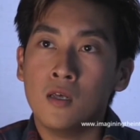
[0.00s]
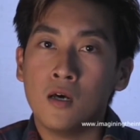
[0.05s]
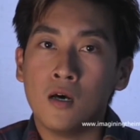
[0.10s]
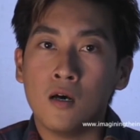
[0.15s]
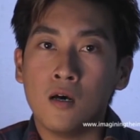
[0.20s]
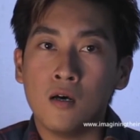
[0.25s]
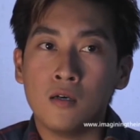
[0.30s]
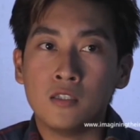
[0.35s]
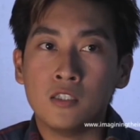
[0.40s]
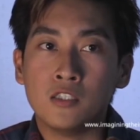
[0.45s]

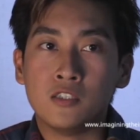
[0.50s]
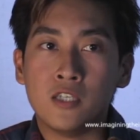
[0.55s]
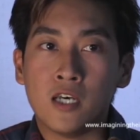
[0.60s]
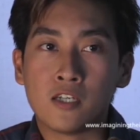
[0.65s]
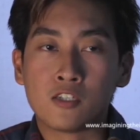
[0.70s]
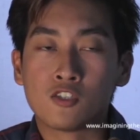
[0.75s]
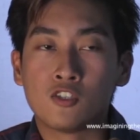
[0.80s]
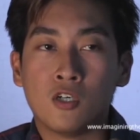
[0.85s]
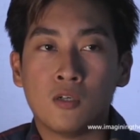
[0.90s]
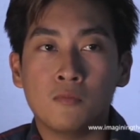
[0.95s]
Uh, the
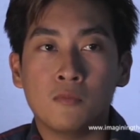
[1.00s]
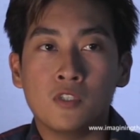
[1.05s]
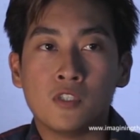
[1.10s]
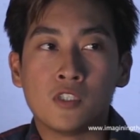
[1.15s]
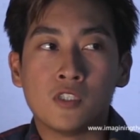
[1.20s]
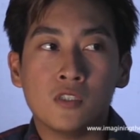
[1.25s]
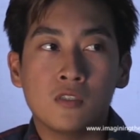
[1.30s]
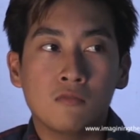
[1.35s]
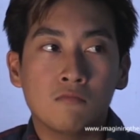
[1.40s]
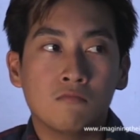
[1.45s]
desktop
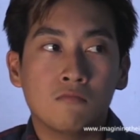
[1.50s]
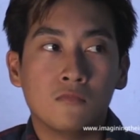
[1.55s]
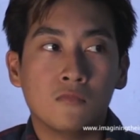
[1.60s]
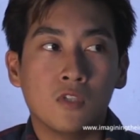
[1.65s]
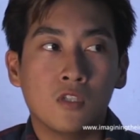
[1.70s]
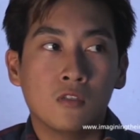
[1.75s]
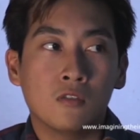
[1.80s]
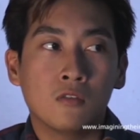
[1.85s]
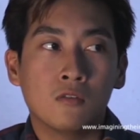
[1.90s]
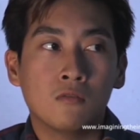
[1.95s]
is,
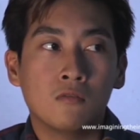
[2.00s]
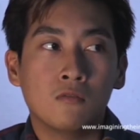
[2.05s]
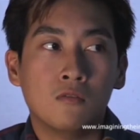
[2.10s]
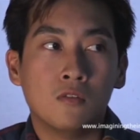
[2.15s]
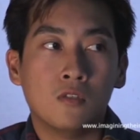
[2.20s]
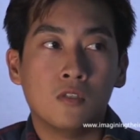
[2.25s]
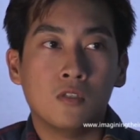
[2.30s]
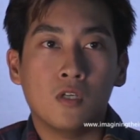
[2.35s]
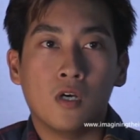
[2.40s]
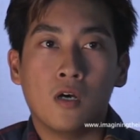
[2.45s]
you know,
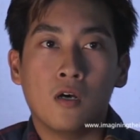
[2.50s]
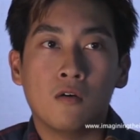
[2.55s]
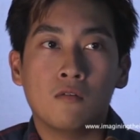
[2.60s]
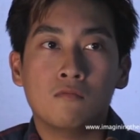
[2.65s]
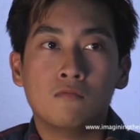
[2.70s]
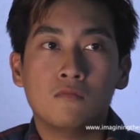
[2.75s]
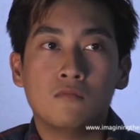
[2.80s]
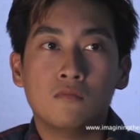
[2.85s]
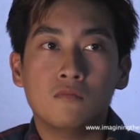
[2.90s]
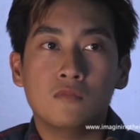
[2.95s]
uh,
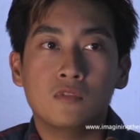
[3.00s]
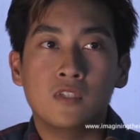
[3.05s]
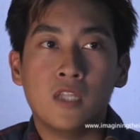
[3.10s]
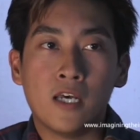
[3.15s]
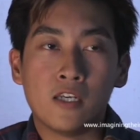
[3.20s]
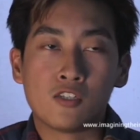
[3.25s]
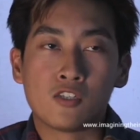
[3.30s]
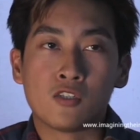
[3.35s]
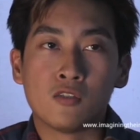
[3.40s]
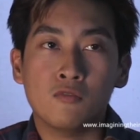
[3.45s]

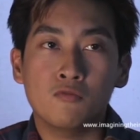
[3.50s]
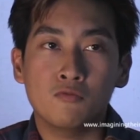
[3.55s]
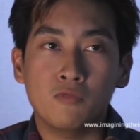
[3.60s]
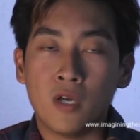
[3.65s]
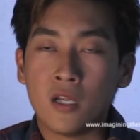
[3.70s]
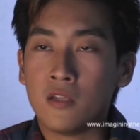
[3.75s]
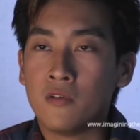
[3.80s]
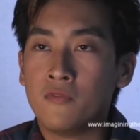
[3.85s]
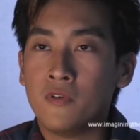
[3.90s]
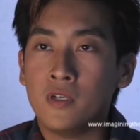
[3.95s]
less
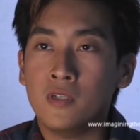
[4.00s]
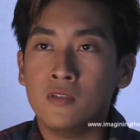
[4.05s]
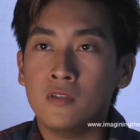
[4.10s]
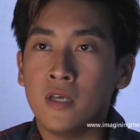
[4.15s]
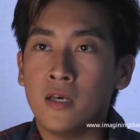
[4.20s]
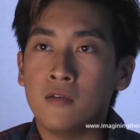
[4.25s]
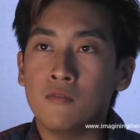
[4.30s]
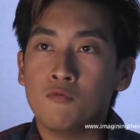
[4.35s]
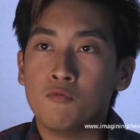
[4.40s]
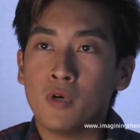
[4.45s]
relevant
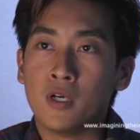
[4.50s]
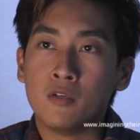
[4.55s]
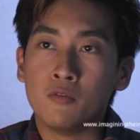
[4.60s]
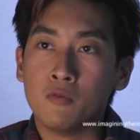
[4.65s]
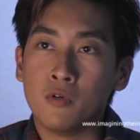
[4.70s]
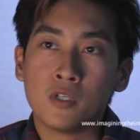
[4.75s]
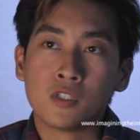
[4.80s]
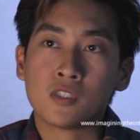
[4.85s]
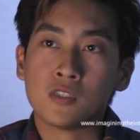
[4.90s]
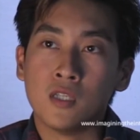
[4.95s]
than what it
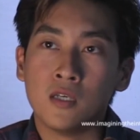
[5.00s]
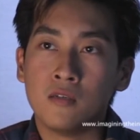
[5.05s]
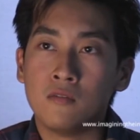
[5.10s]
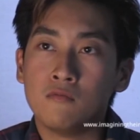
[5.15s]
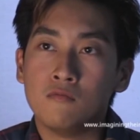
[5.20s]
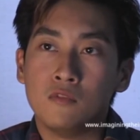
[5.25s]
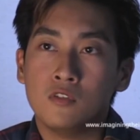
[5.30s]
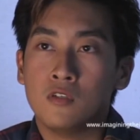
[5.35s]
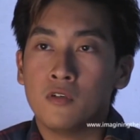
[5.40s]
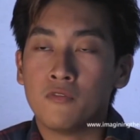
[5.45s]
was like,
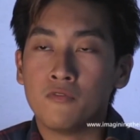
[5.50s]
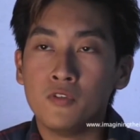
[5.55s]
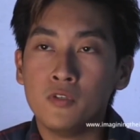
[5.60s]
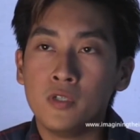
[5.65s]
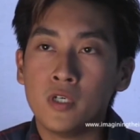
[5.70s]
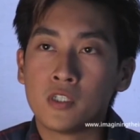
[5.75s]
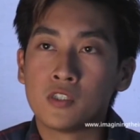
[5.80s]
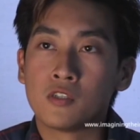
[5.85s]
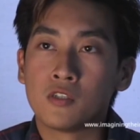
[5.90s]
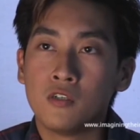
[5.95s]
you know, a few
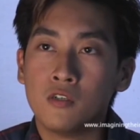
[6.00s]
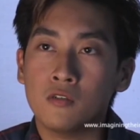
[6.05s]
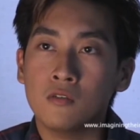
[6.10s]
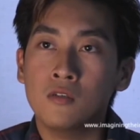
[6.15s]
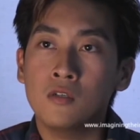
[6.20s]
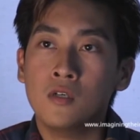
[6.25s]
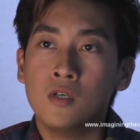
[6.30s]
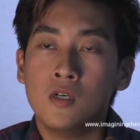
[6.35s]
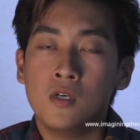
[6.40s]
years ago.